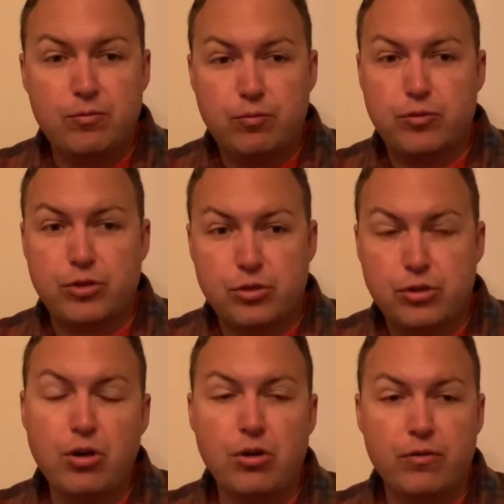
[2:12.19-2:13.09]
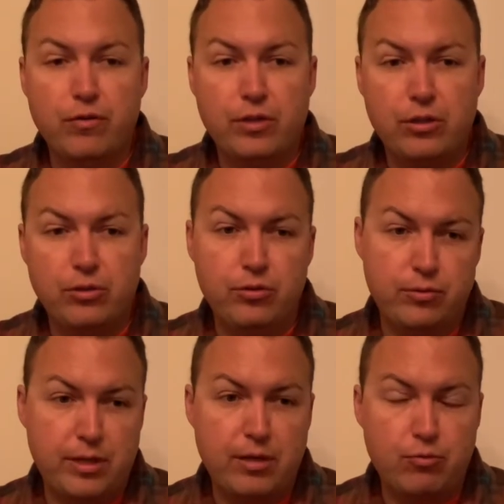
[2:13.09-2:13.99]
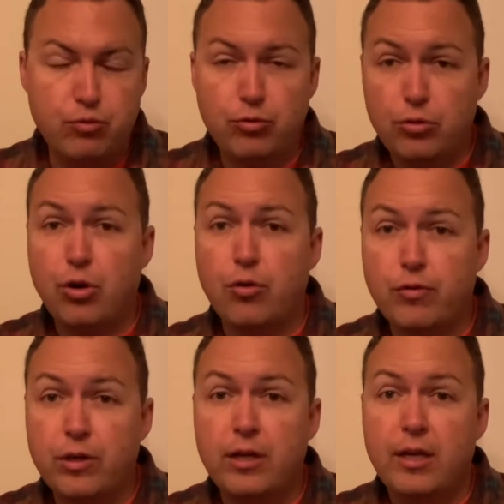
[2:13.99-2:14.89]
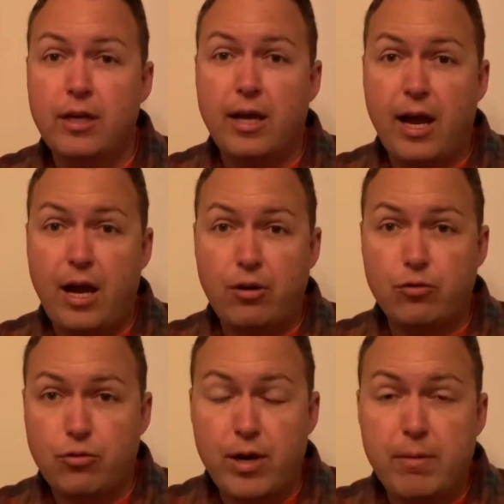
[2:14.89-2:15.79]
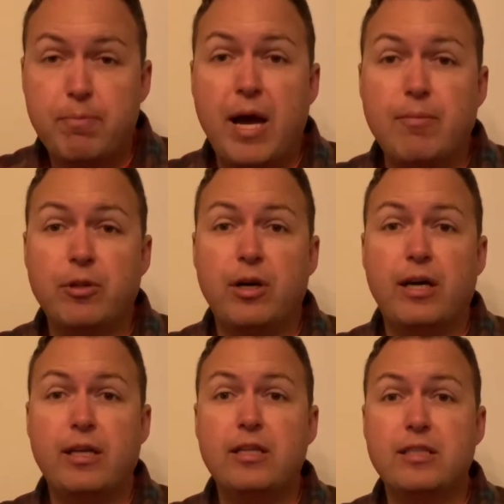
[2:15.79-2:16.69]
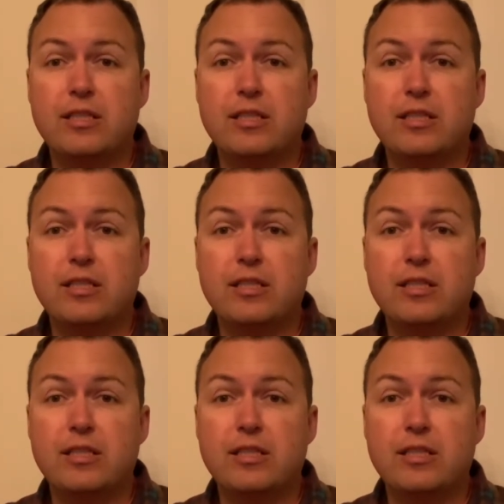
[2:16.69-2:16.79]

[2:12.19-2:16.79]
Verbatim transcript: serve and who they rule over how great Babylon is.